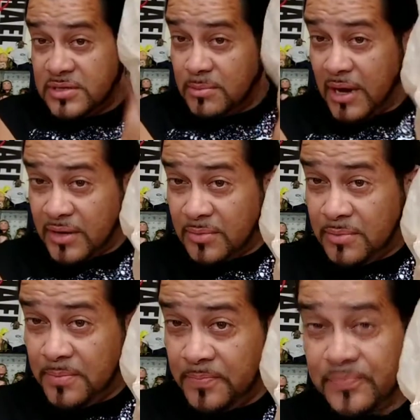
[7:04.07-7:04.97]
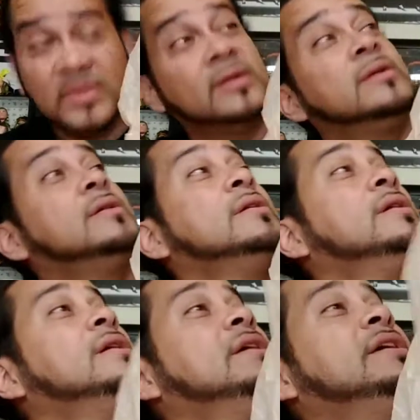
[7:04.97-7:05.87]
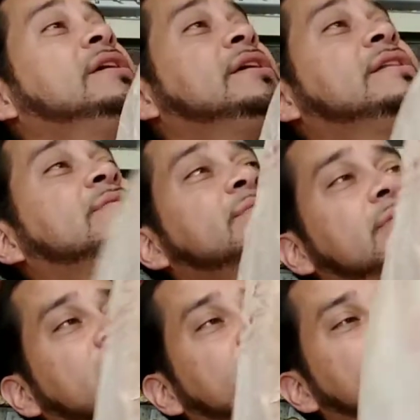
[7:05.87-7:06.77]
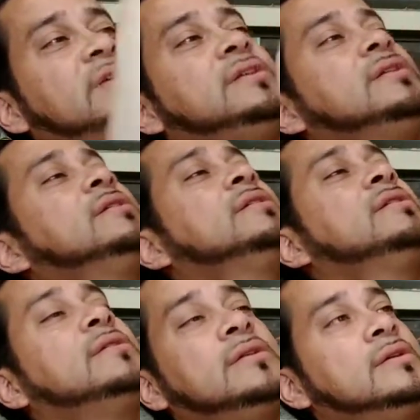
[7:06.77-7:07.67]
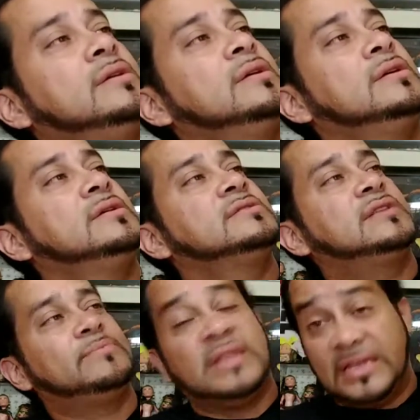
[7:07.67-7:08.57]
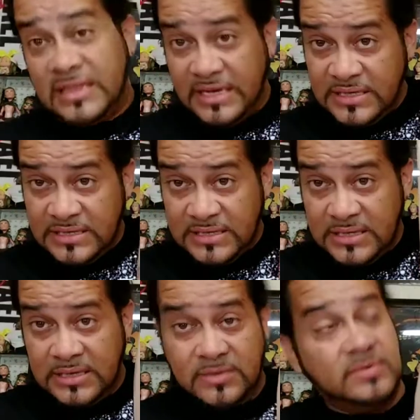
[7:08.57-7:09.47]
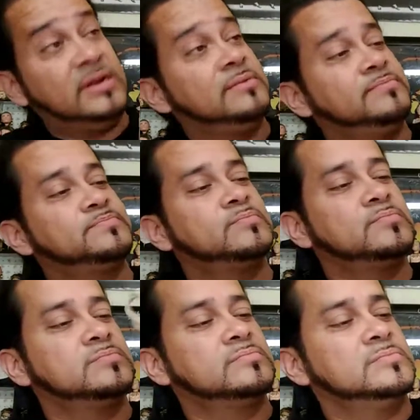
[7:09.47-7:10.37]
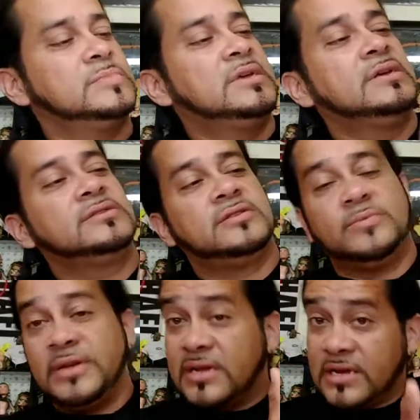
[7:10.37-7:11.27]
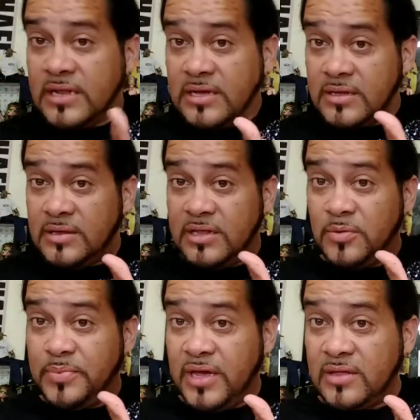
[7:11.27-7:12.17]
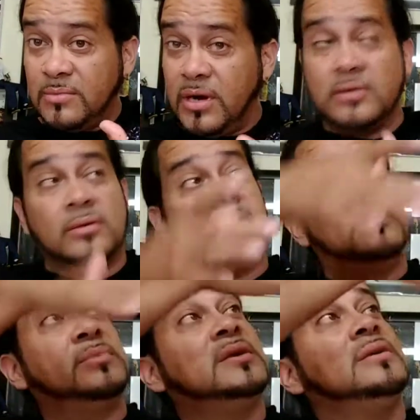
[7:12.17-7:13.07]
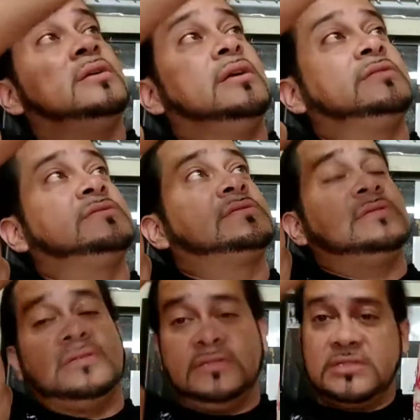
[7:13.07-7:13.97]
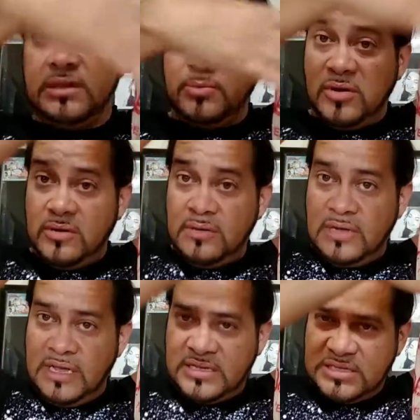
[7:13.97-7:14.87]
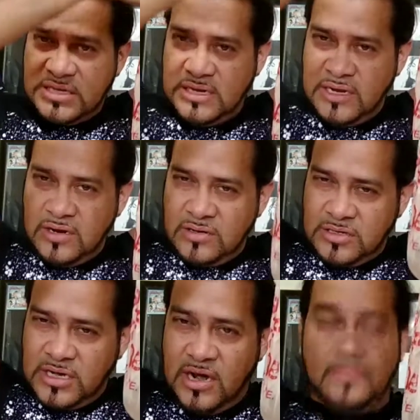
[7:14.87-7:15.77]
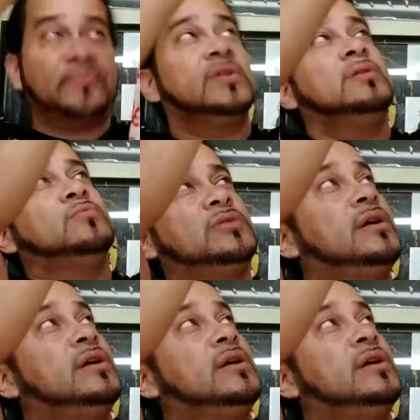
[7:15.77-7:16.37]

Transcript: the bottom and it'll be something like this right they kind of like a little big in the bottom and slimmer, uh, like skinnier on the top with a